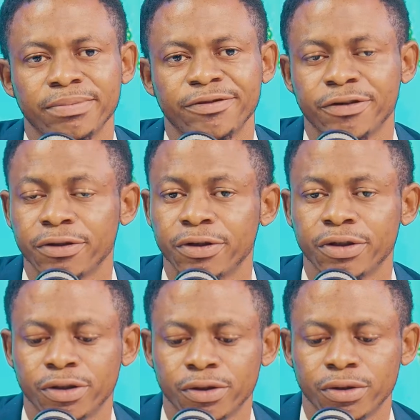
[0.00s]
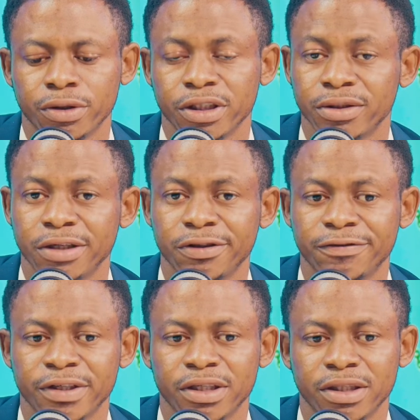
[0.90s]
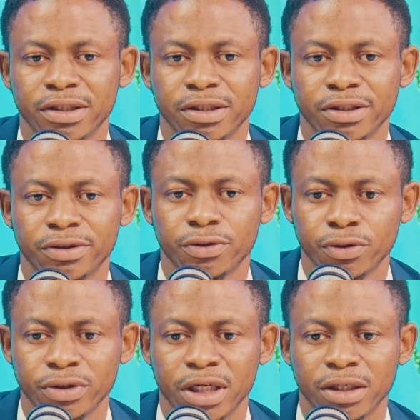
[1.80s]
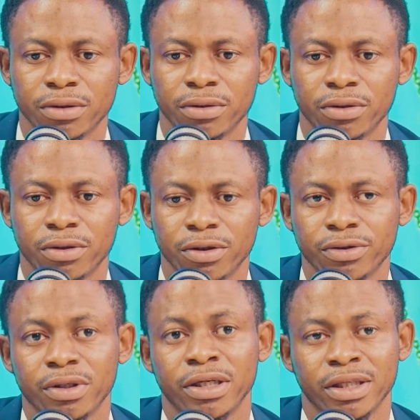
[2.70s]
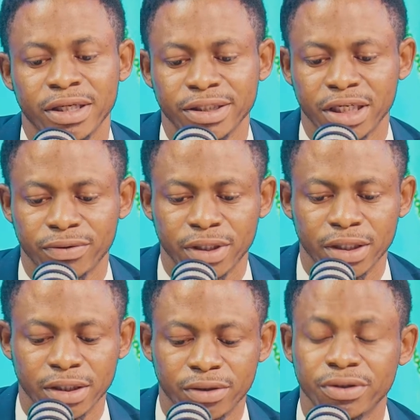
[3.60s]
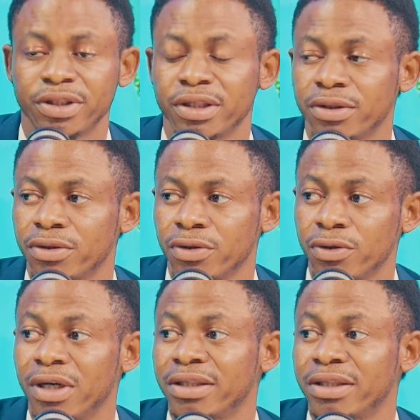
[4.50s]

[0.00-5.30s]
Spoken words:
before going to the right of tenants, it's good I also enlighten our audience who